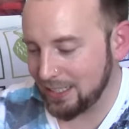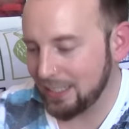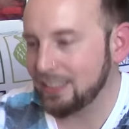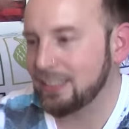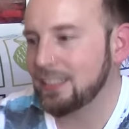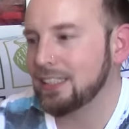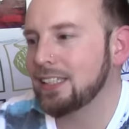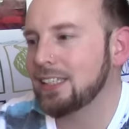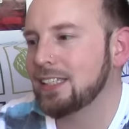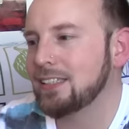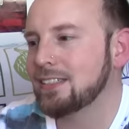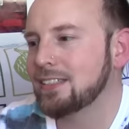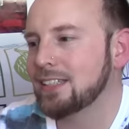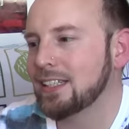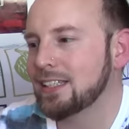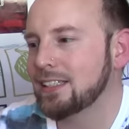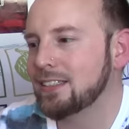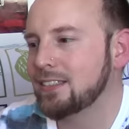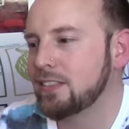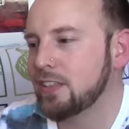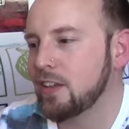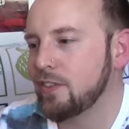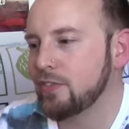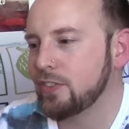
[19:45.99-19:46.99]
I think he's like
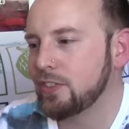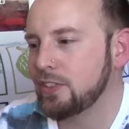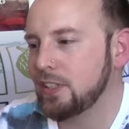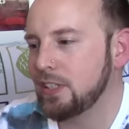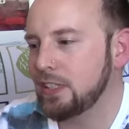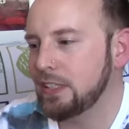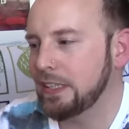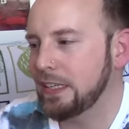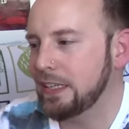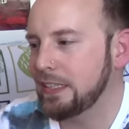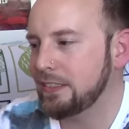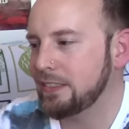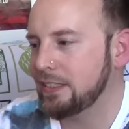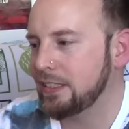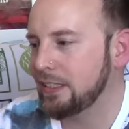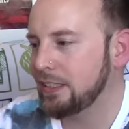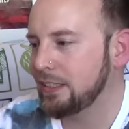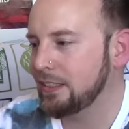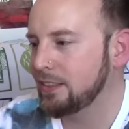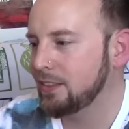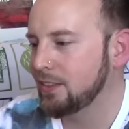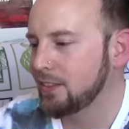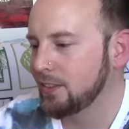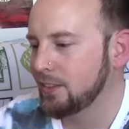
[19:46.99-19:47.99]
17,
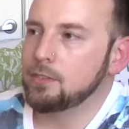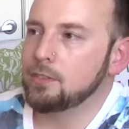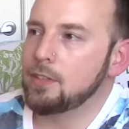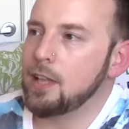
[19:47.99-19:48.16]
18.